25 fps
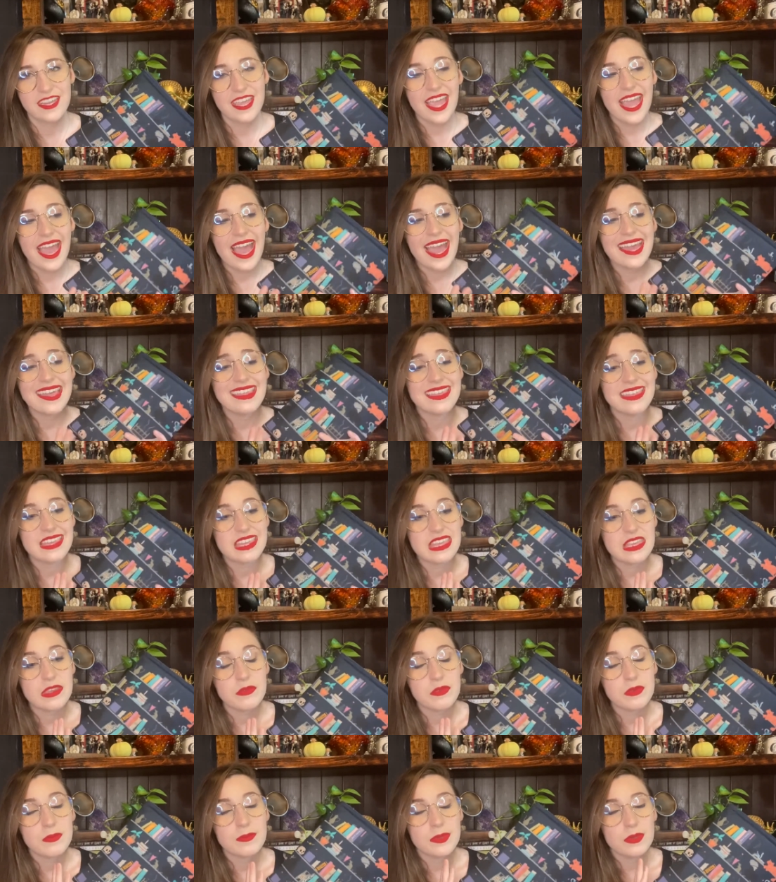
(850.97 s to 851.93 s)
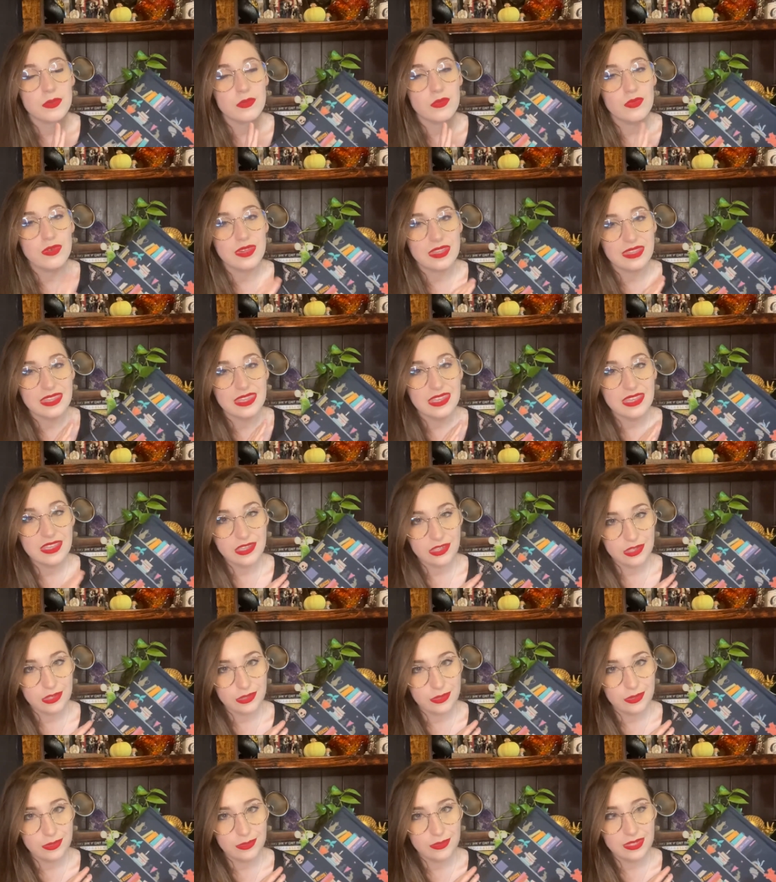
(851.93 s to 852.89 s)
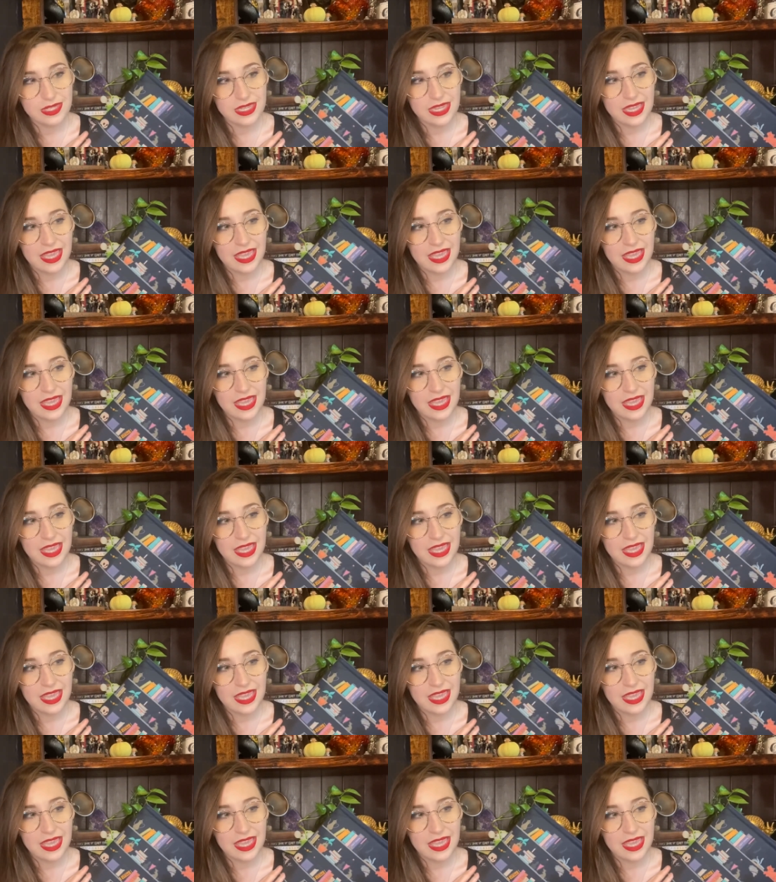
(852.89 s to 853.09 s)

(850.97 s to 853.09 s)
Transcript: I think it would be really cute